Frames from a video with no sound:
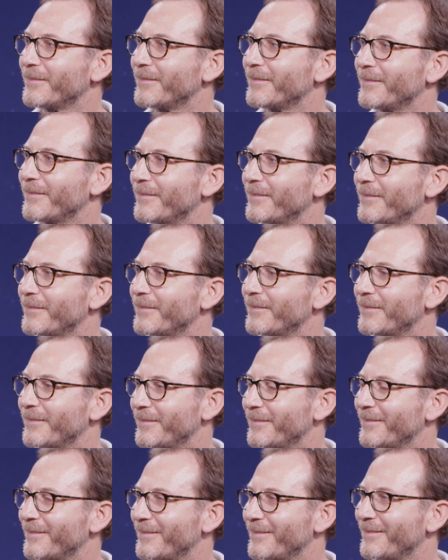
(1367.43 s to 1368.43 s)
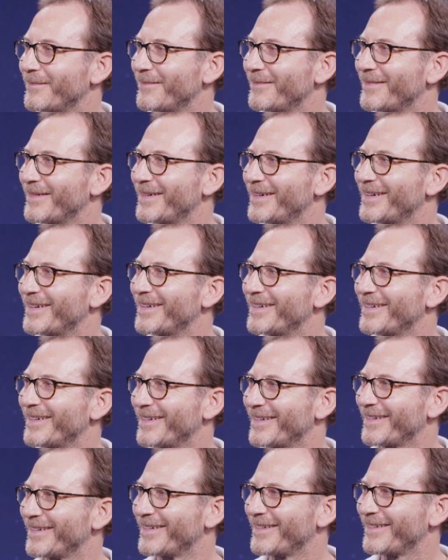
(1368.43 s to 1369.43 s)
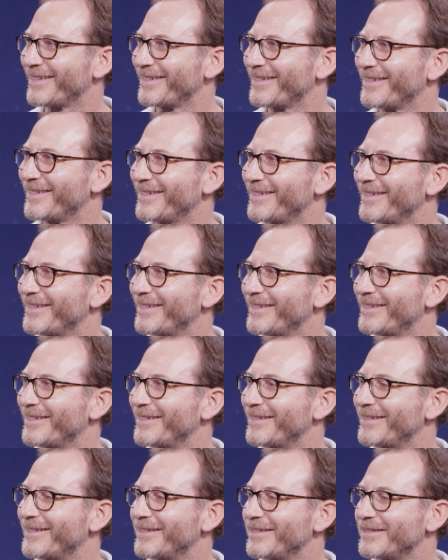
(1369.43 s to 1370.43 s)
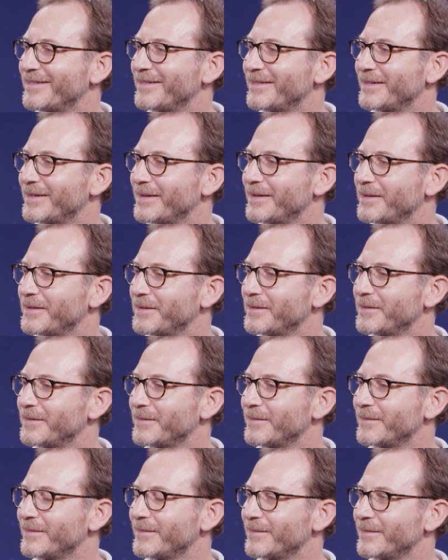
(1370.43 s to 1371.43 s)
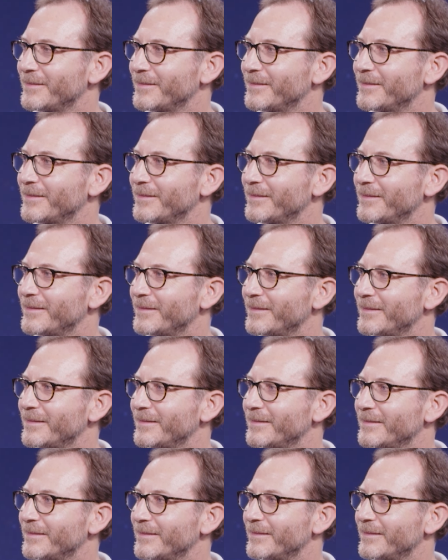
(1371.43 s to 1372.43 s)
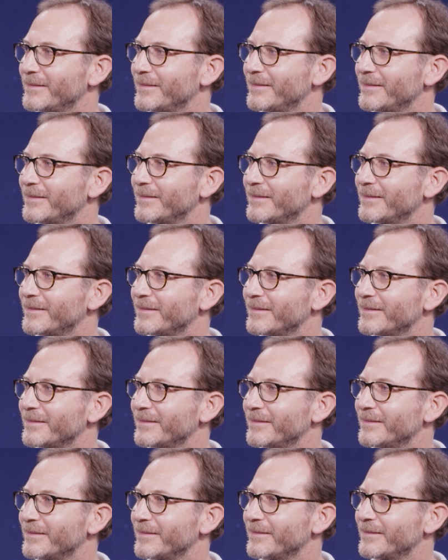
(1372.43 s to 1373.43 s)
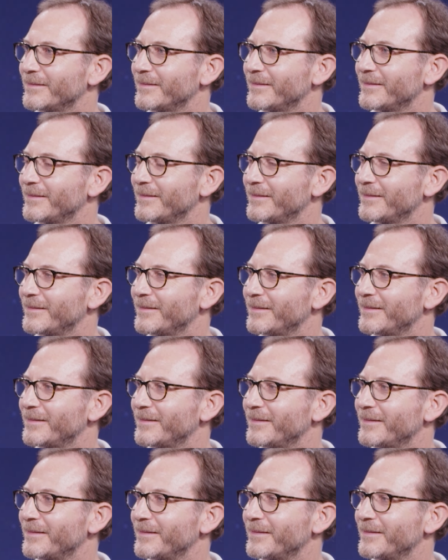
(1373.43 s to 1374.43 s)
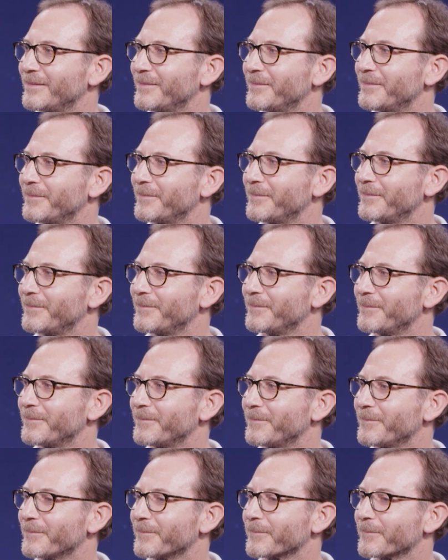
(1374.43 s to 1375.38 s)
(silent)